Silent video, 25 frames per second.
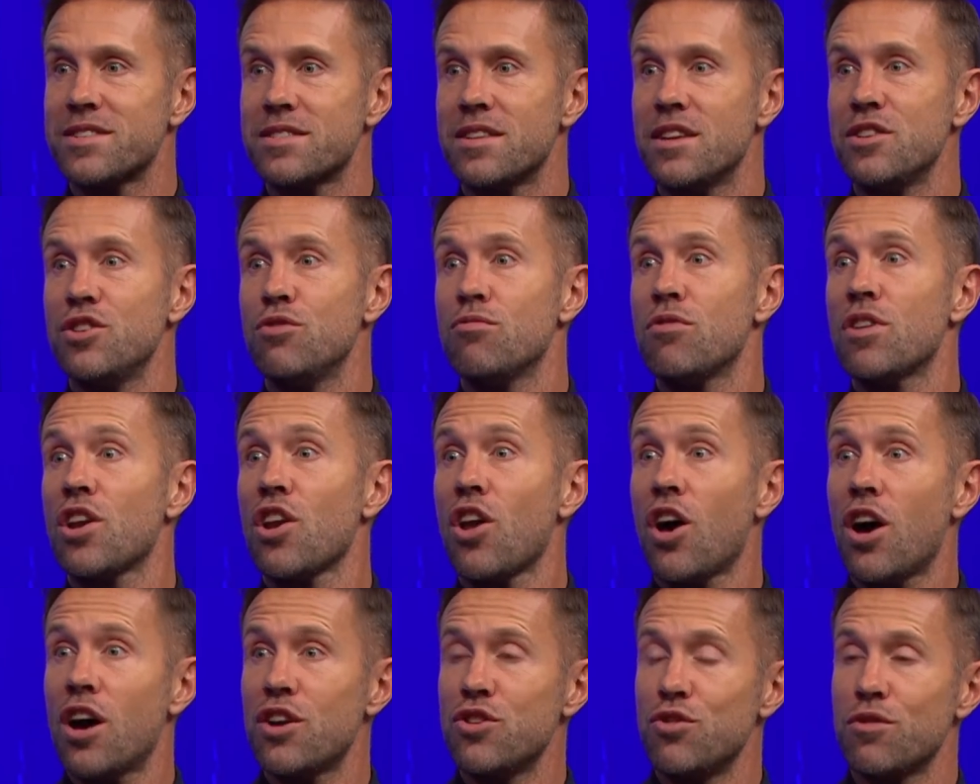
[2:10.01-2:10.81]
and then you
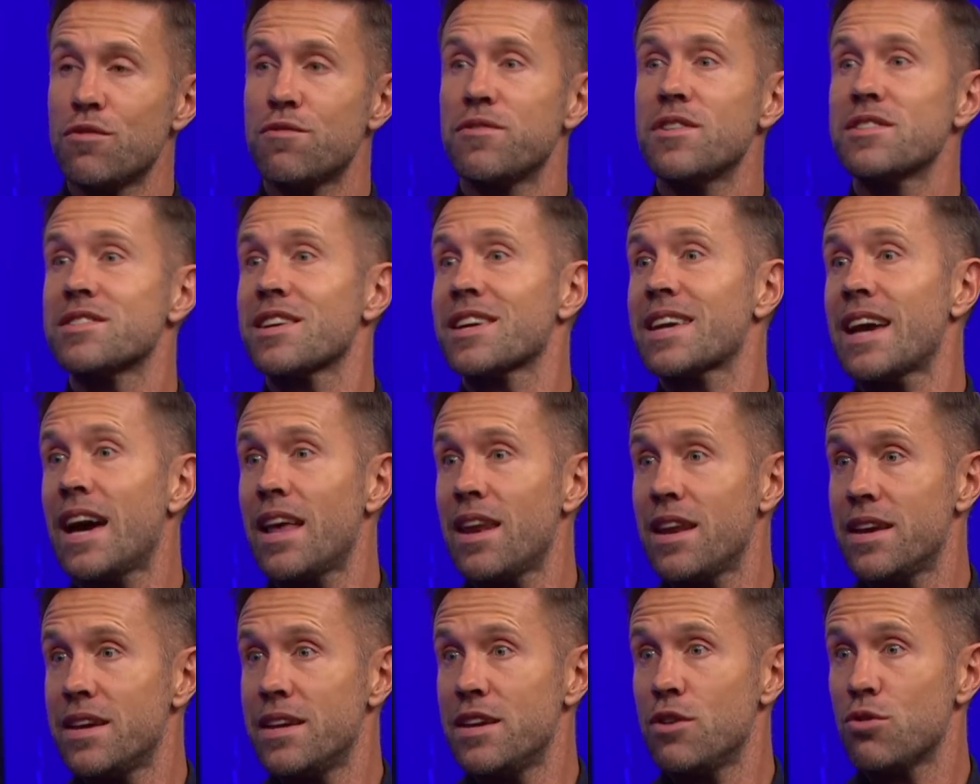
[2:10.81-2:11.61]
rely on your
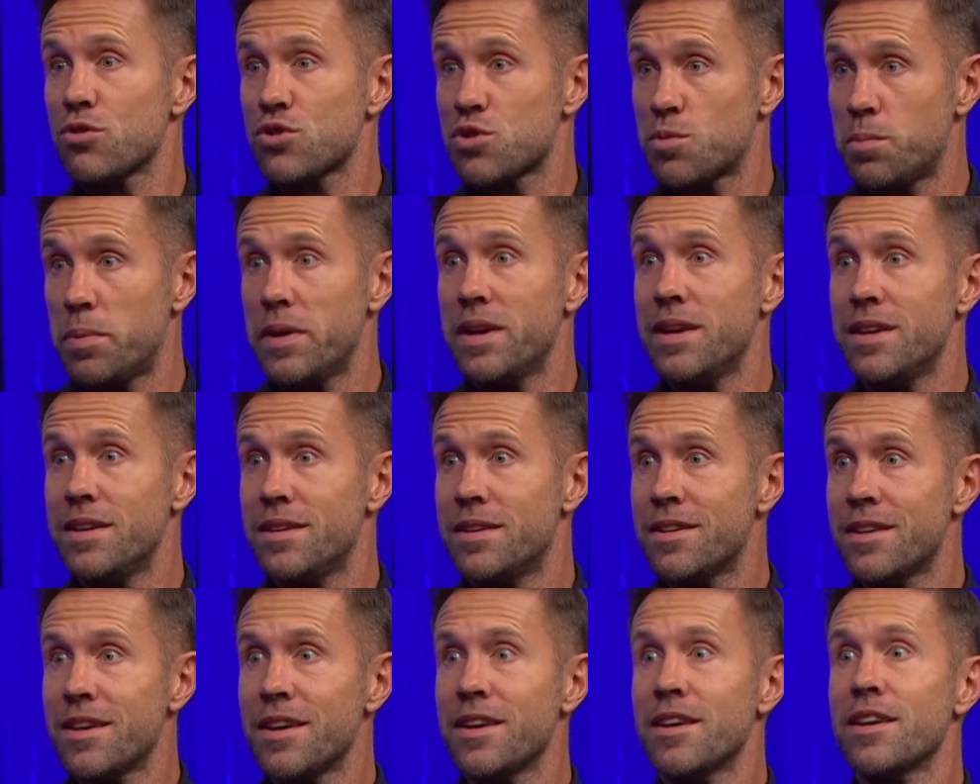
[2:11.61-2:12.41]
physicality or
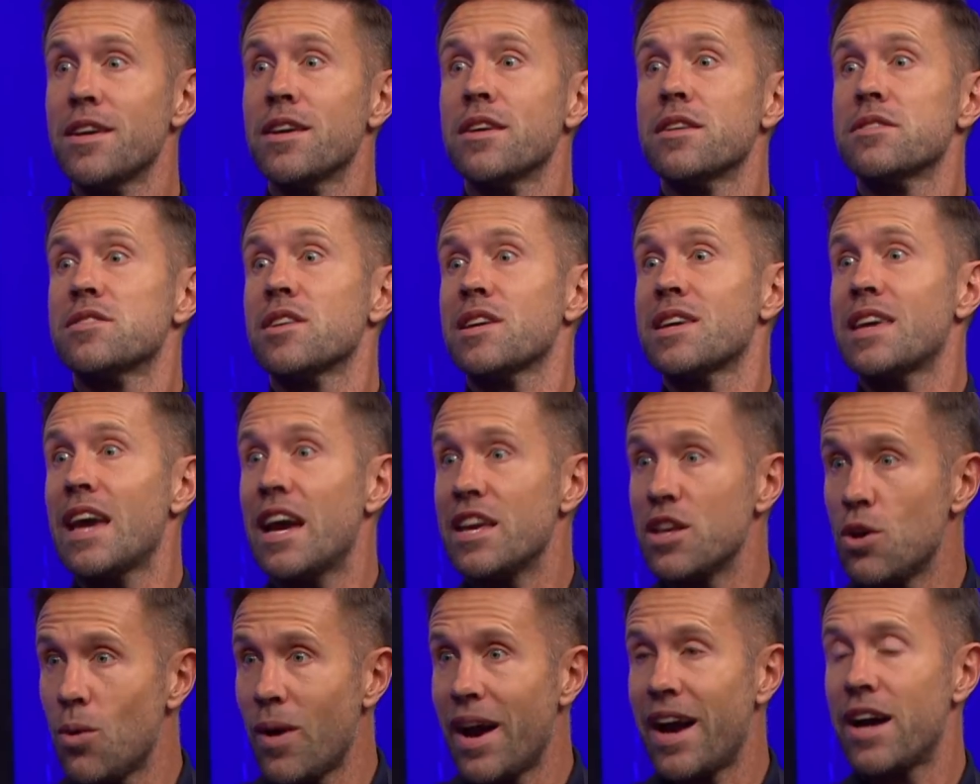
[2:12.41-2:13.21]
speed to
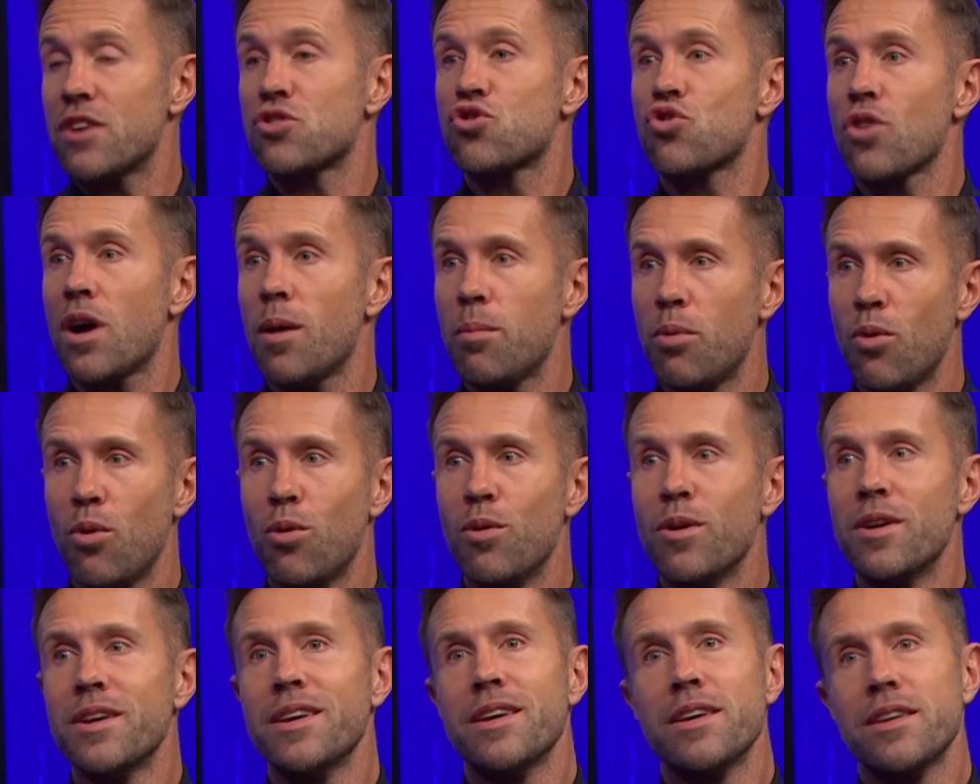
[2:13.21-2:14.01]
get you out of
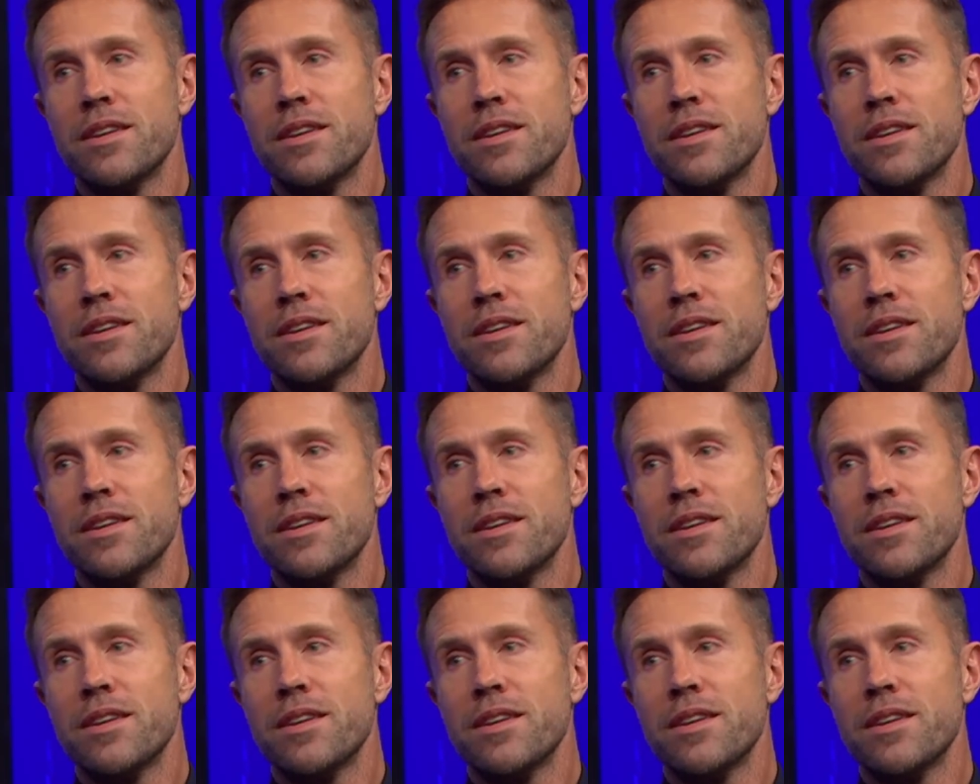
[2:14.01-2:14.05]
trouble.